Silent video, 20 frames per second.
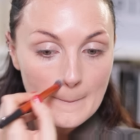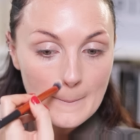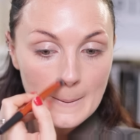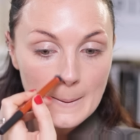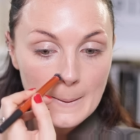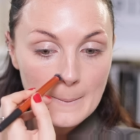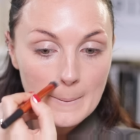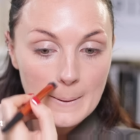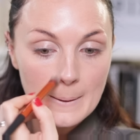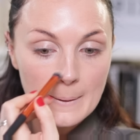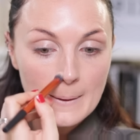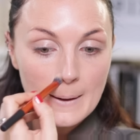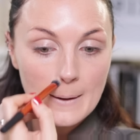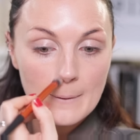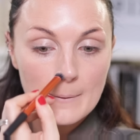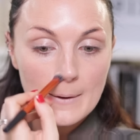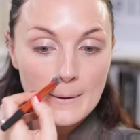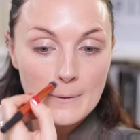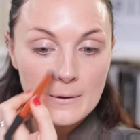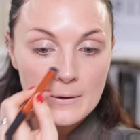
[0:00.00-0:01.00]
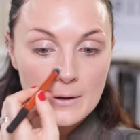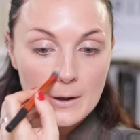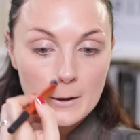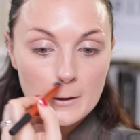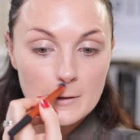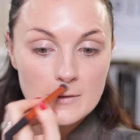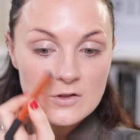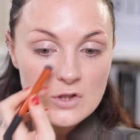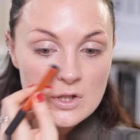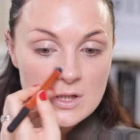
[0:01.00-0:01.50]
A little bit of that around the
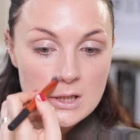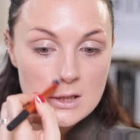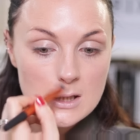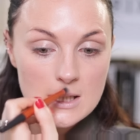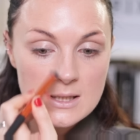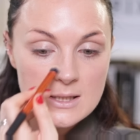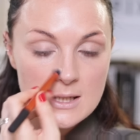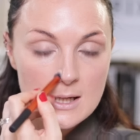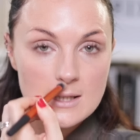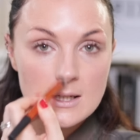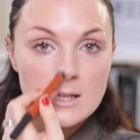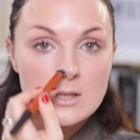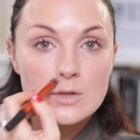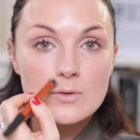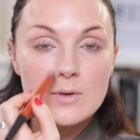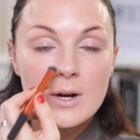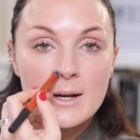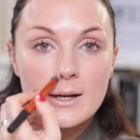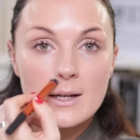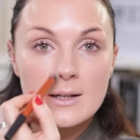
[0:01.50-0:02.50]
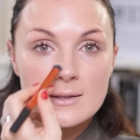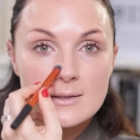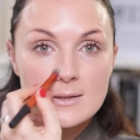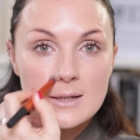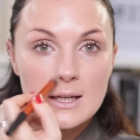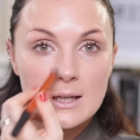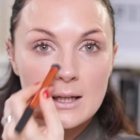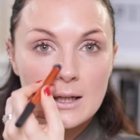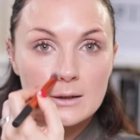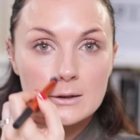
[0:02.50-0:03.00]
nose. Just because it says under eye
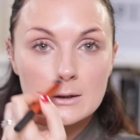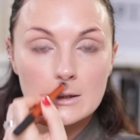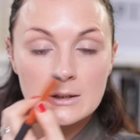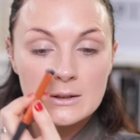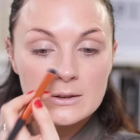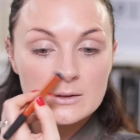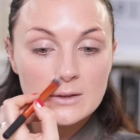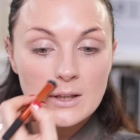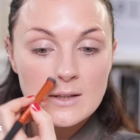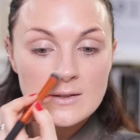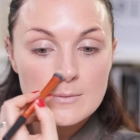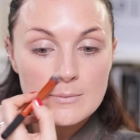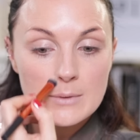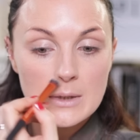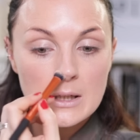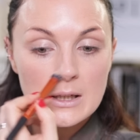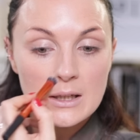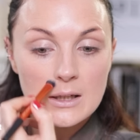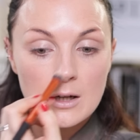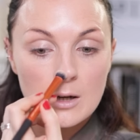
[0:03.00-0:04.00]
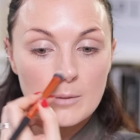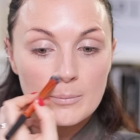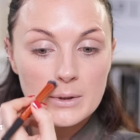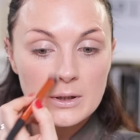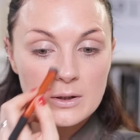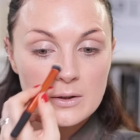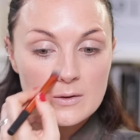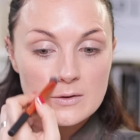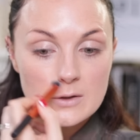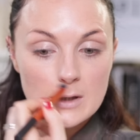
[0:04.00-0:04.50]
concealer doesn't mean it can't be
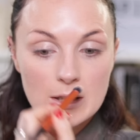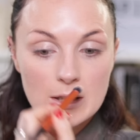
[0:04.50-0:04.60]
used